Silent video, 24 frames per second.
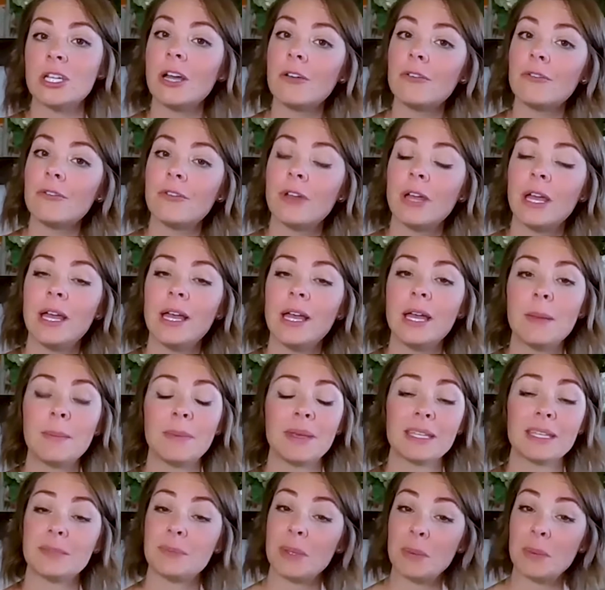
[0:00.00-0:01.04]
of
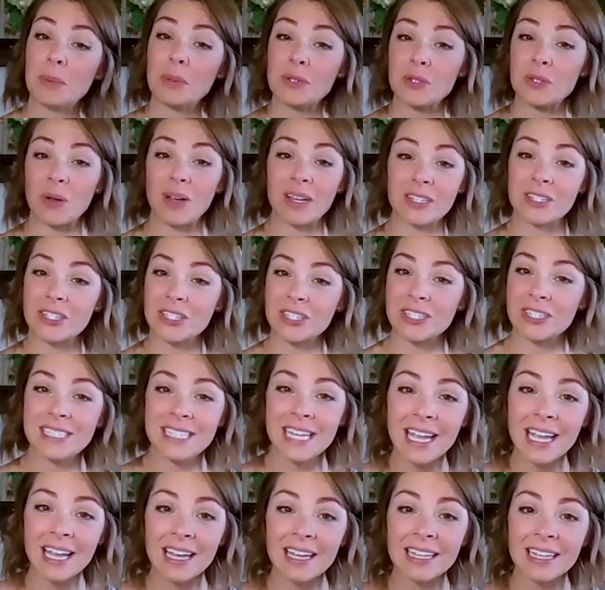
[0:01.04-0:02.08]
because people don't
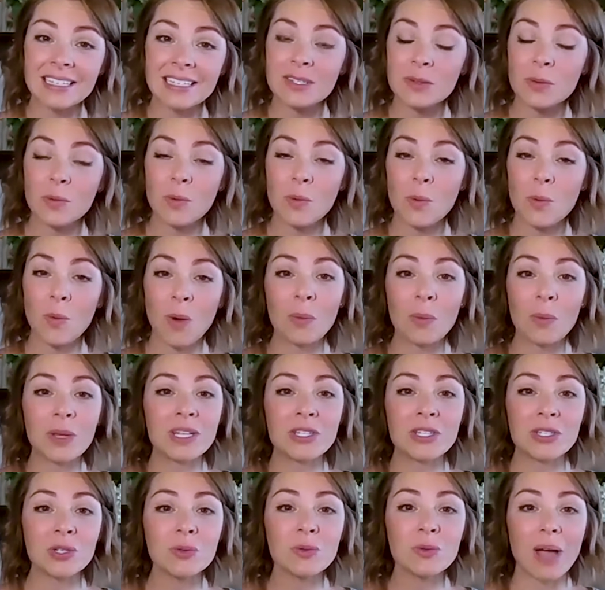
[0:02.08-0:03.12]
understand what we
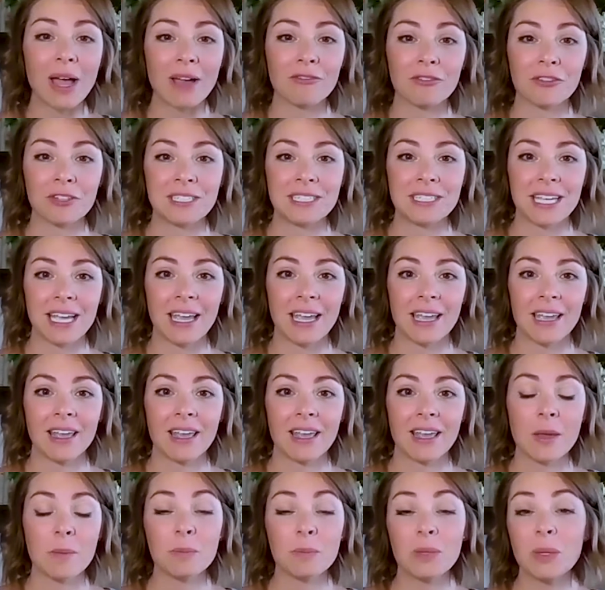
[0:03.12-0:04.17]
do every day.
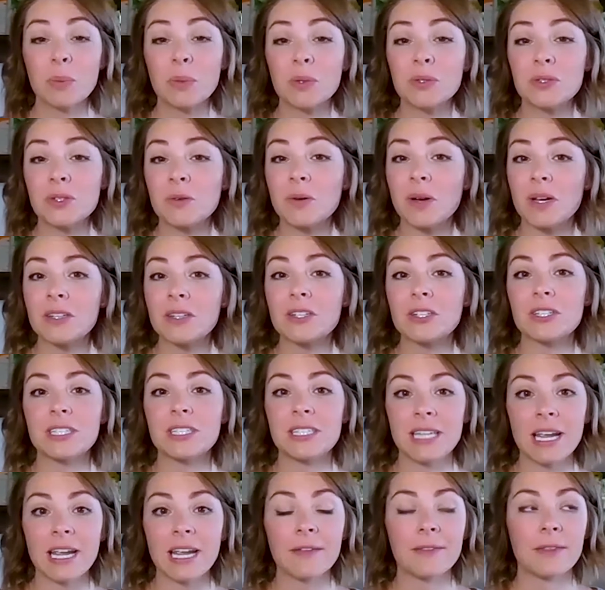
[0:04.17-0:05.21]
People don't
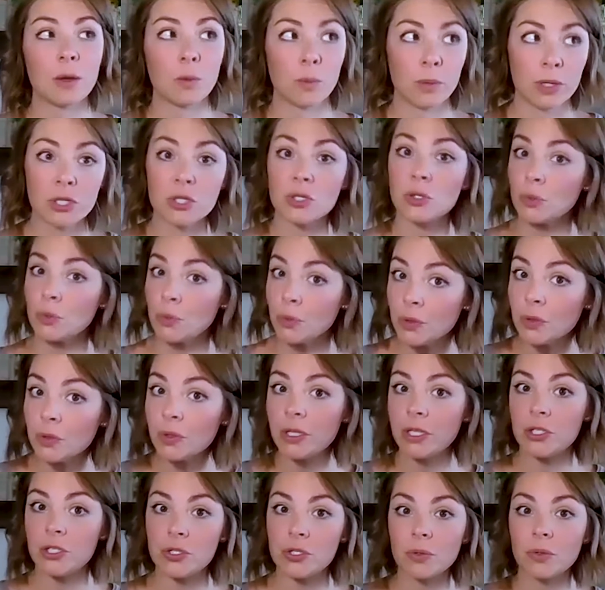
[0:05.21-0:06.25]
understand that we
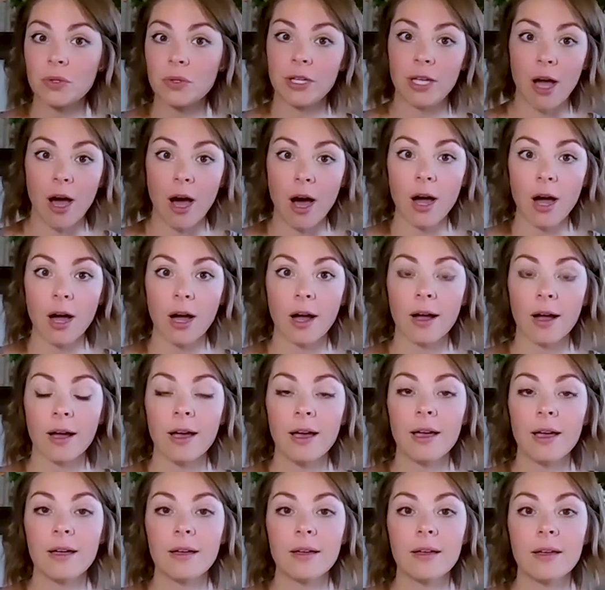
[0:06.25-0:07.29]
truly, truly are
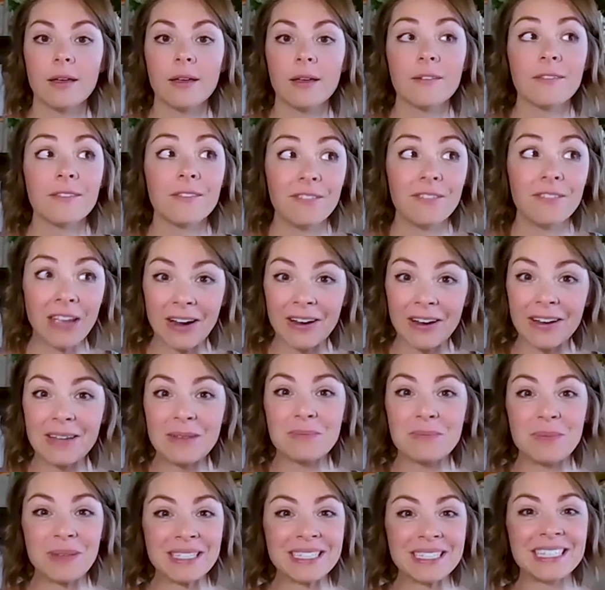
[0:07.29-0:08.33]
very
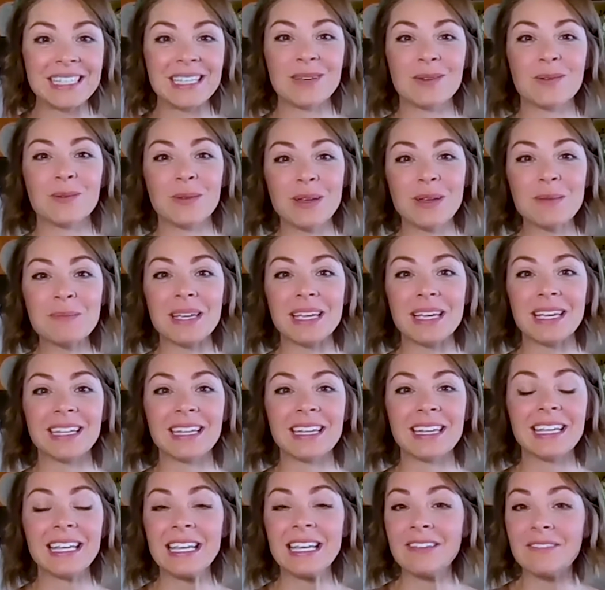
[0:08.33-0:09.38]
busy
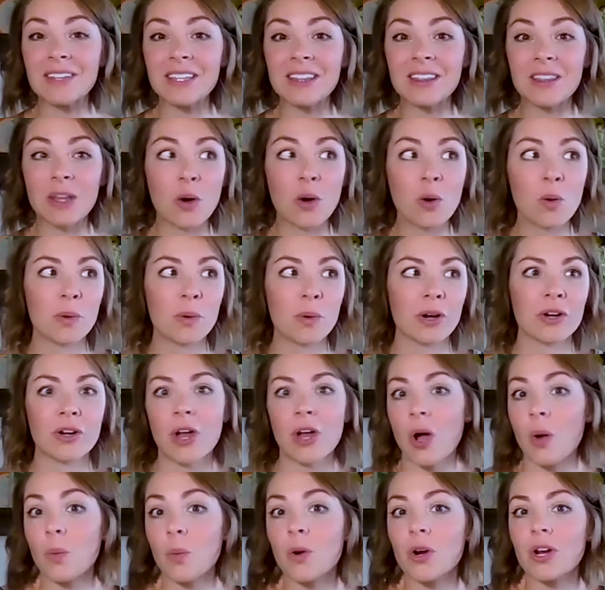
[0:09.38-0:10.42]
women, even though we're
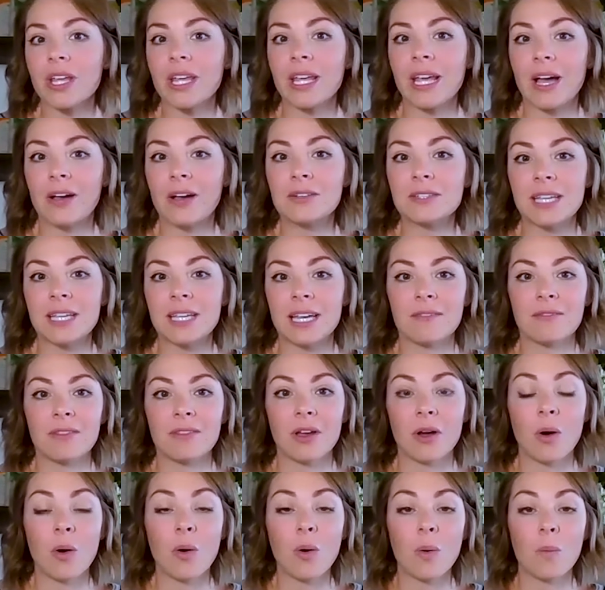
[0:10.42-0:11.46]
not working outside of
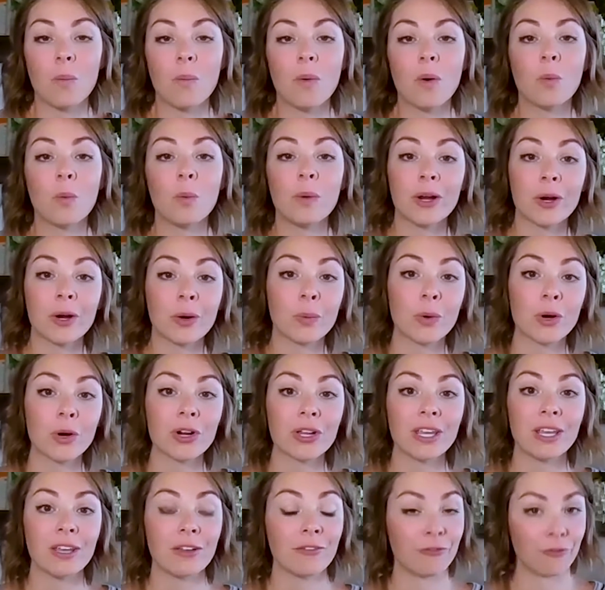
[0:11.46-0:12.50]
the home. We are
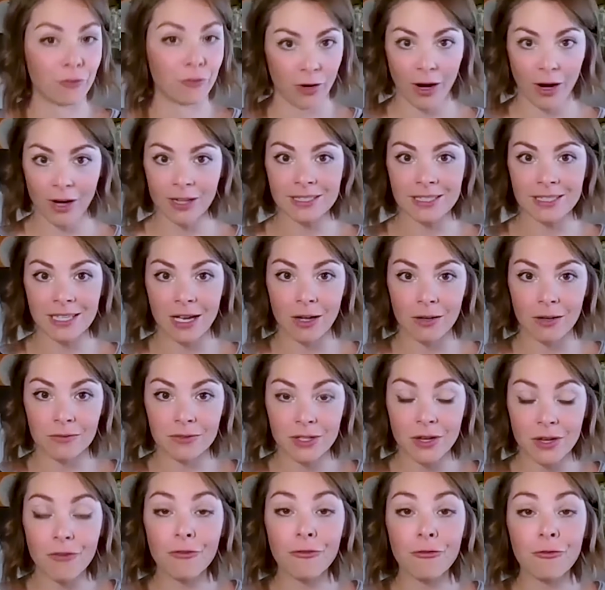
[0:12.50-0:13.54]
working for ourselves,
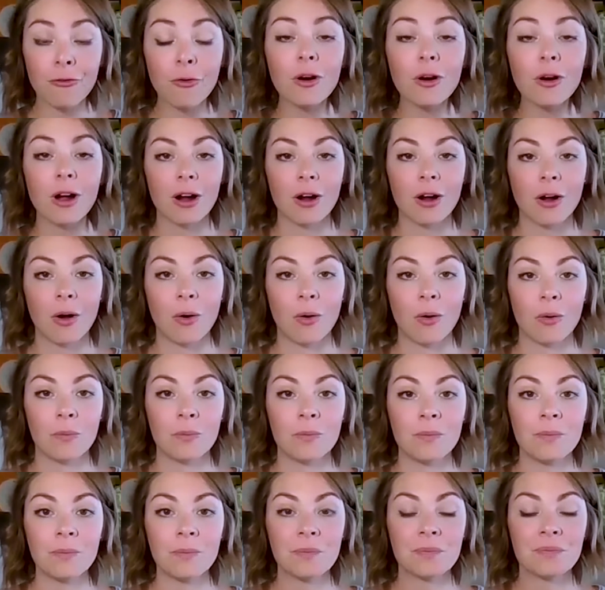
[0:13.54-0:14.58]
for our
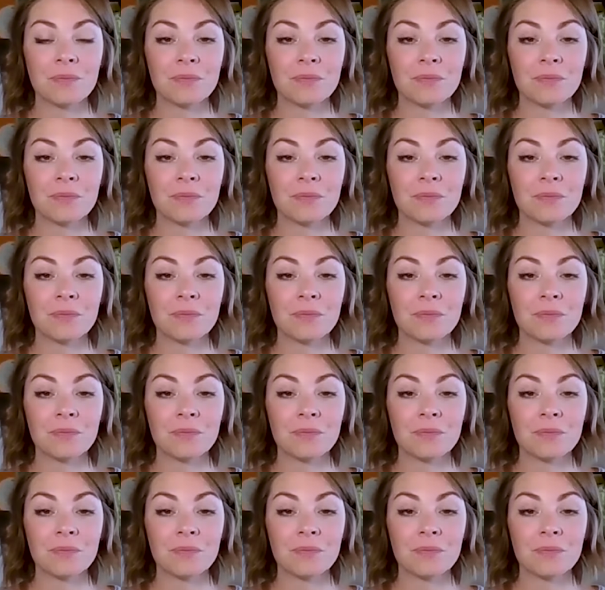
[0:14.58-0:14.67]
home,